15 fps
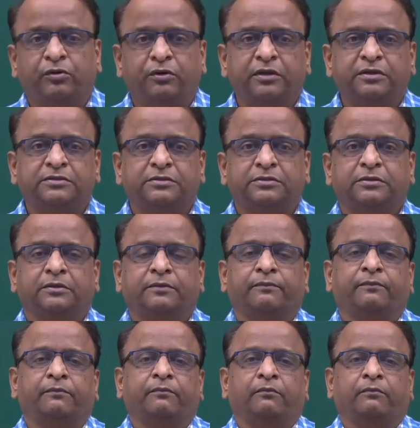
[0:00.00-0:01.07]
on this
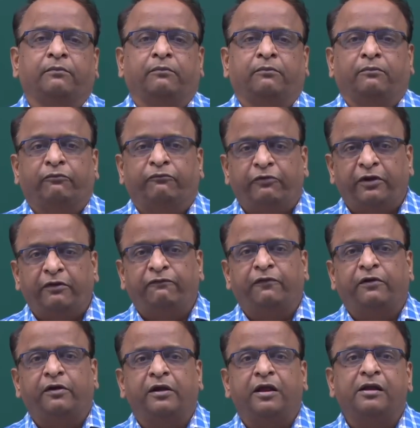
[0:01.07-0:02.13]
very
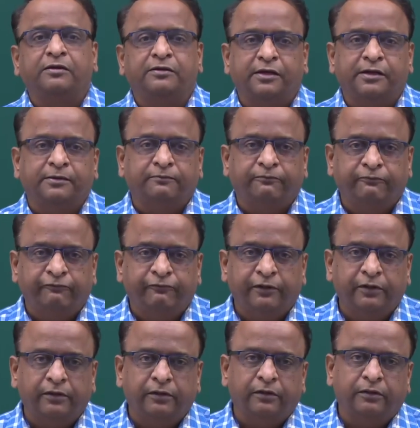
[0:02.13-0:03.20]
fertile time
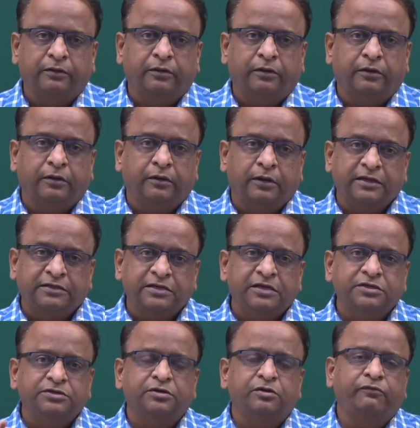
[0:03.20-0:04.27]
when the
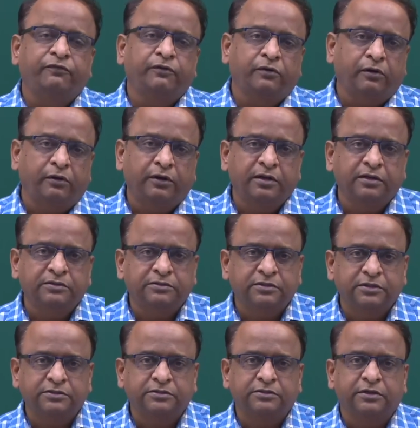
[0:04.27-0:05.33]
attention of your audience
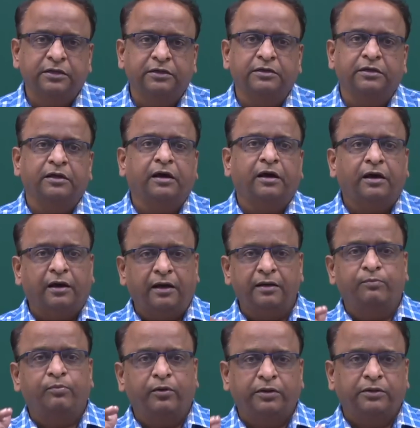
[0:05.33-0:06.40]
is at a
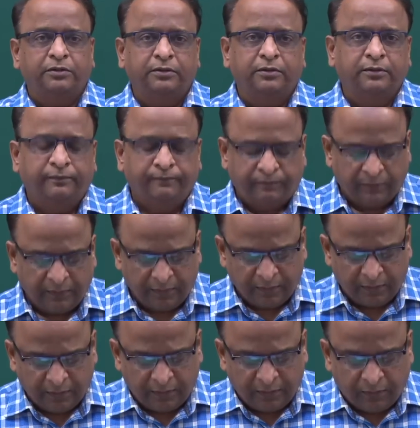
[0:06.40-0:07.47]
high point.
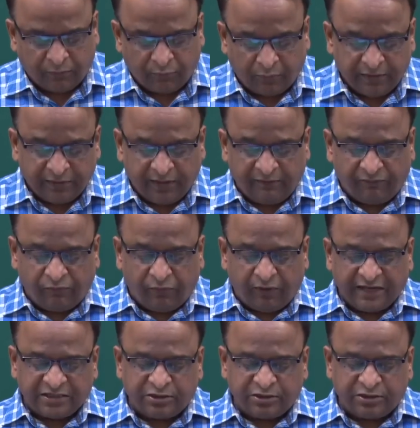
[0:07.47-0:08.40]
One therefore